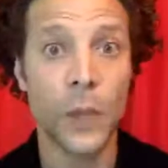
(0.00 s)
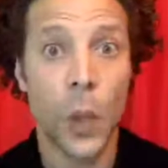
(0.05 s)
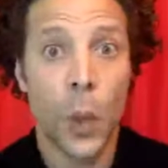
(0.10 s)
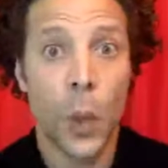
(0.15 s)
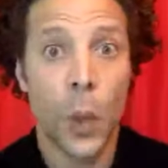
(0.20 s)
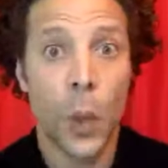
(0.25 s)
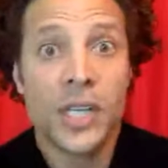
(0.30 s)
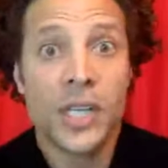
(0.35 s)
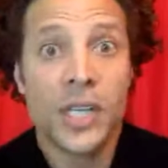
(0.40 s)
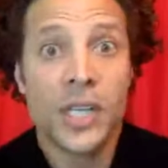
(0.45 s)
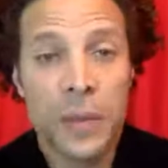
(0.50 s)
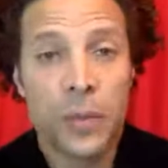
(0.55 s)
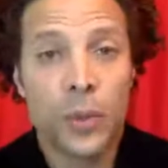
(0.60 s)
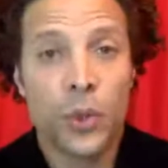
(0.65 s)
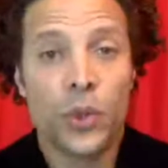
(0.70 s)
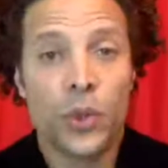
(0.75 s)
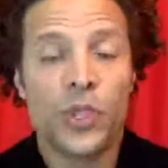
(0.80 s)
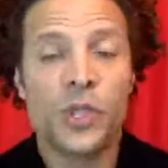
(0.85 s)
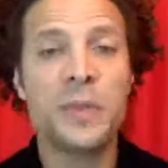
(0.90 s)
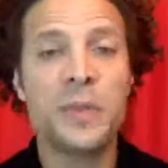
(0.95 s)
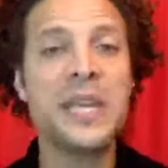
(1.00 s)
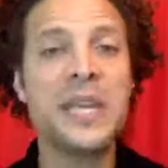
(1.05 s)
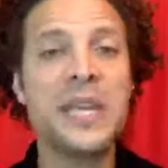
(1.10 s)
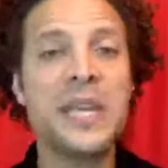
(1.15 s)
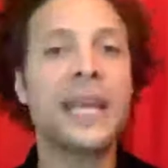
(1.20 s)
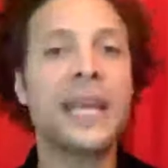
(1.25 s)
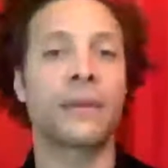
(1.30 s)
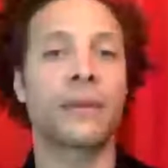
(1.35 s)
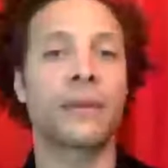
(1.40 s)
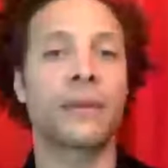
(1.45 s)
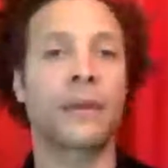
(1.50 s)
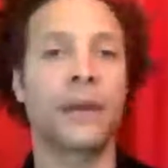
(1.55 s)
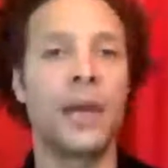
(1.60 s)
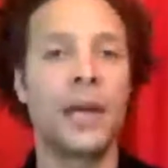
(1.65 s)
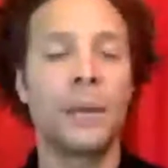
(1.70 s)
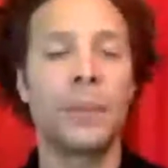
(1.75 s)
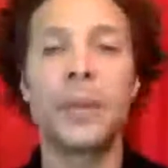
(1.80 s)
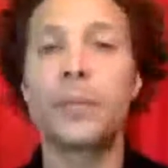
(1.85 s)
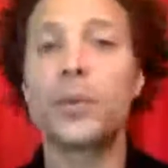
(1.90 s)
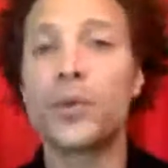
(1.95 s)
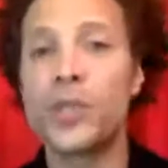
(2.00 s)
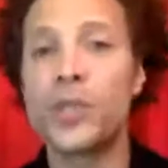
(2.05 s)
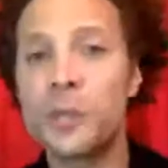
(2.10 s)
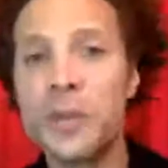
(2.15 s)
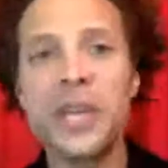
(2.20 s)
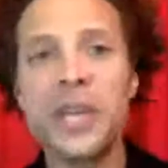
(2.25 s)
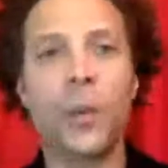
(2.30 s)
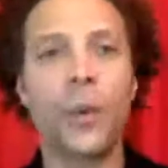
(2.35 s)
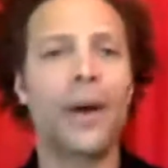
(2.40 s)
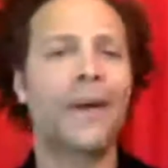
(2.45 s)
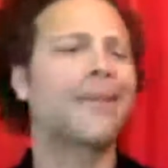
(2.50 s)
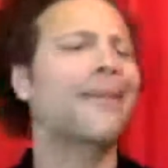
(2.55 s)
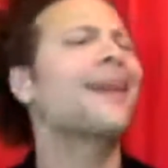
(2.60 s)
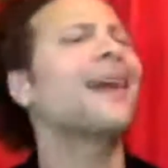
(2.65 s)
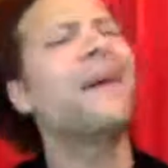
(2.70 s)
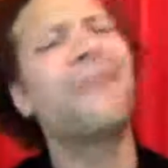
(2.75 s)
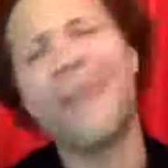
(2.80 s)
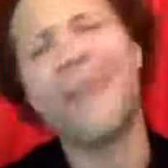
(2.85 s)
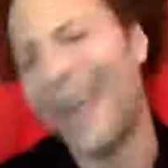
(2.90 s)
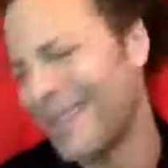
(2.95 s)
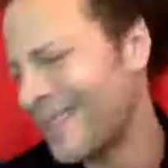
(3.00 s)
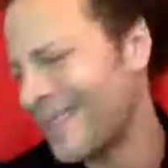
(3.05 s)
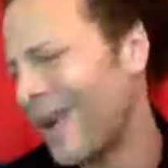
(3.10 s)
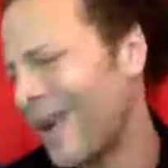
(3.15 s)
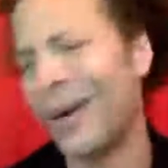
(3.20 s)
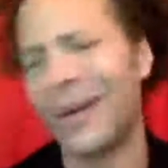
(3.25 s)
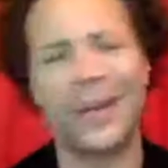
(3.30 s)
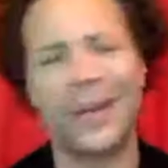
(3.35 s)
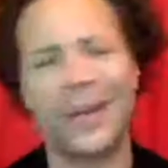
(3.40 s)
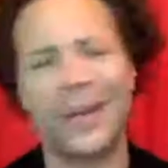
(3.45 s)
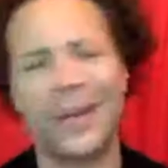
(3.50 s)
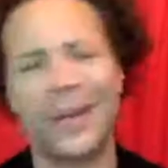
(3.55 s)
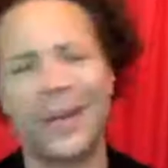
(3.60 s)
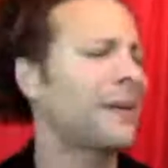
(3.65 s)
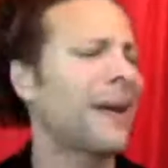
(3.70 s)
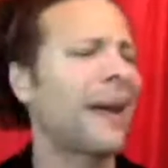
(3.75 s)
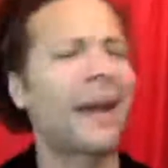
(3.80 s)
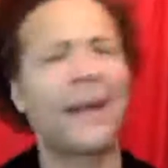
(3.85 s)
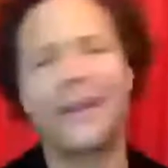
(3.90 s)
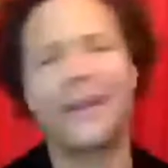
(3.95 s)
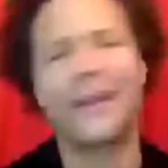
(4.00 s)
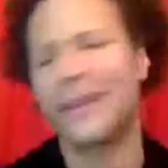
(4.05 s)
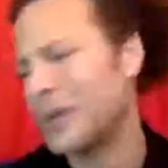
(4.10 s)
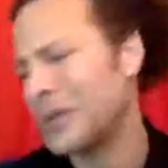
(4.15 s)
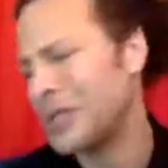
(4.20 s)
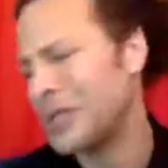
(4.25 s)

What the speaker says: Whereas people who speak health, people who speak wealth, and I'm not talking about you got to do it